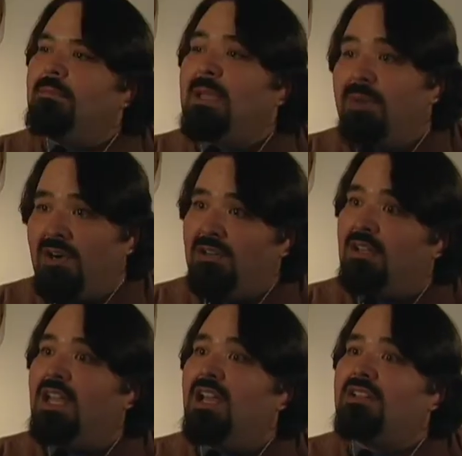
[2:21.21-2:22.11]
My partner,
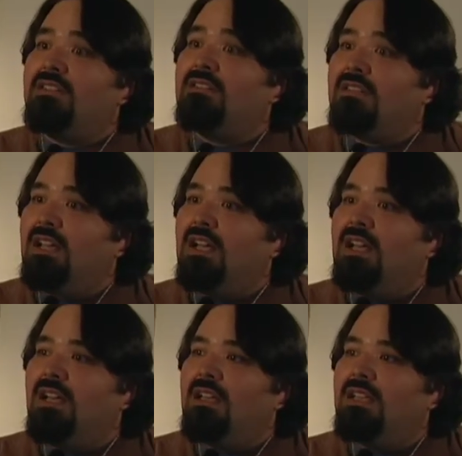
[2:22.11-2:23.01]

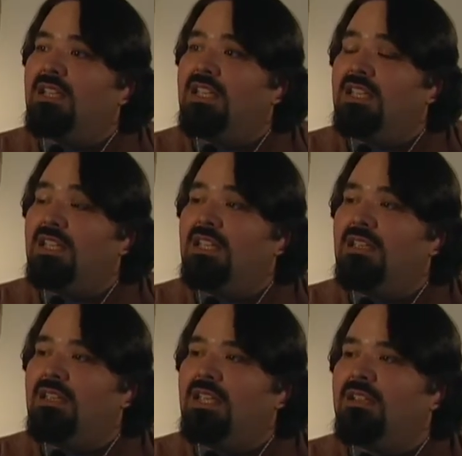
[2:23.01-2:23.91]
Elijah,
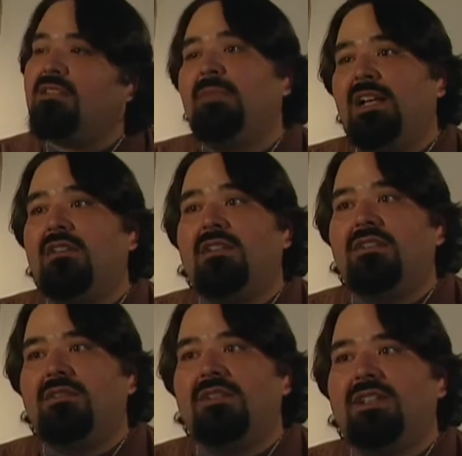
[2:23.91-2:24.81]
he is a medical
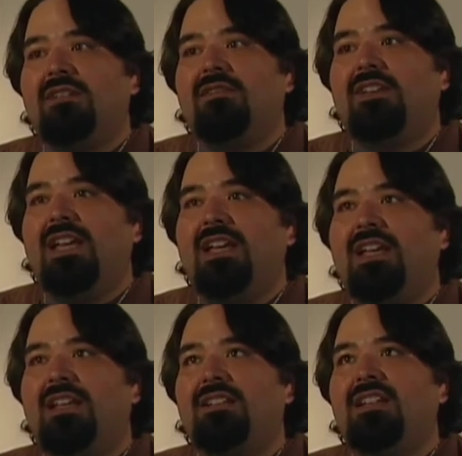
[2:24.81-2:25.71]
intuitive,
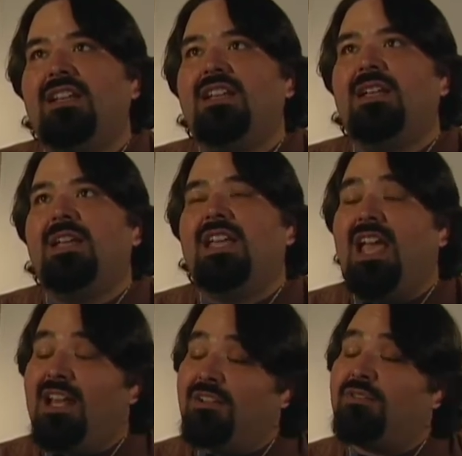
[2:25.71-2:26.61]
and he
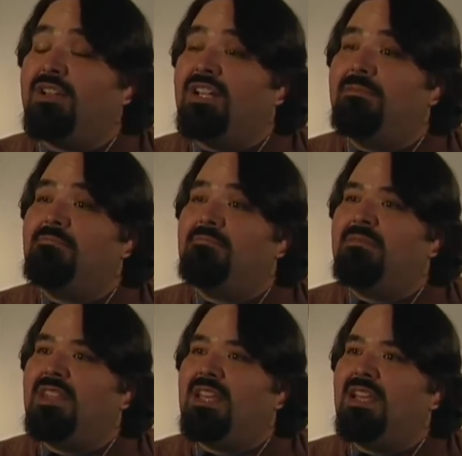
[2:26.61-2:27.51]
had a dream
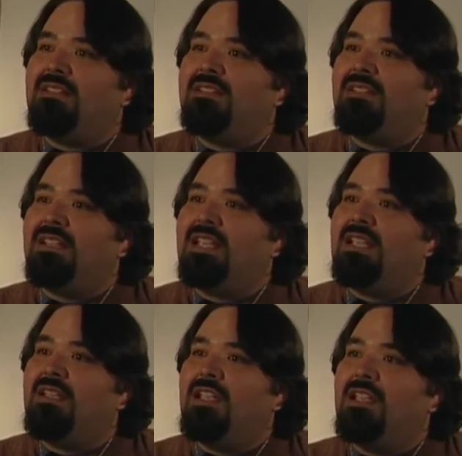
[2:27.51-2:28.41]
that
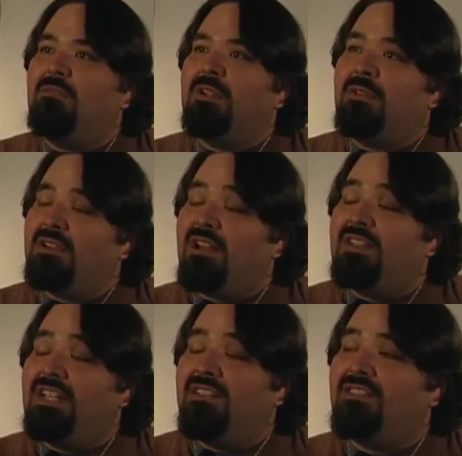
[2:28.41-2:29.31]
we were
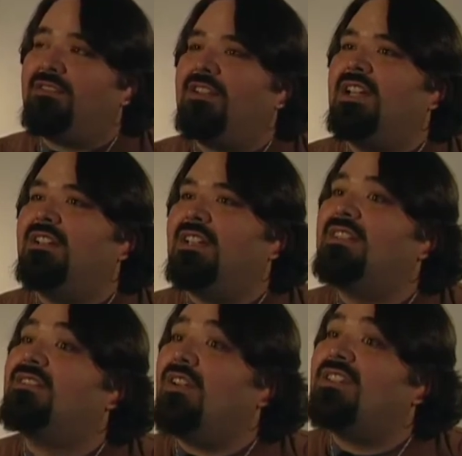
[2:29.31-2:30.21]
driving down the street and he
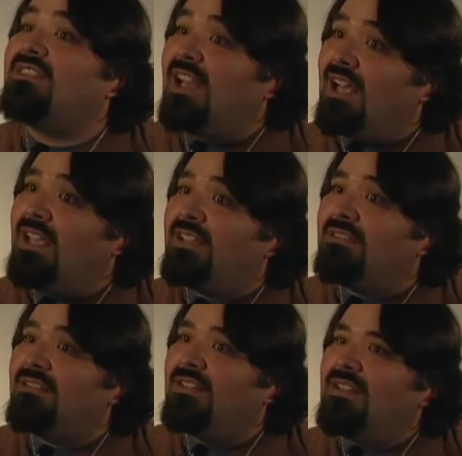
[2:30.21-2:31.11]
saw a
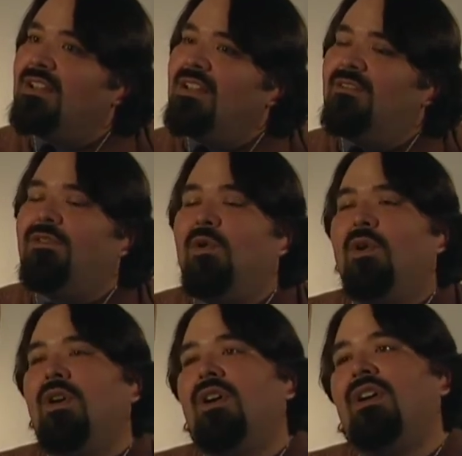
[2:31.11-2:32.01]
sign
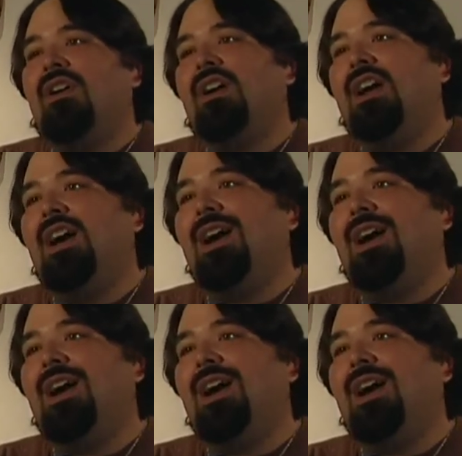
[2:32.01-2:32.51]
for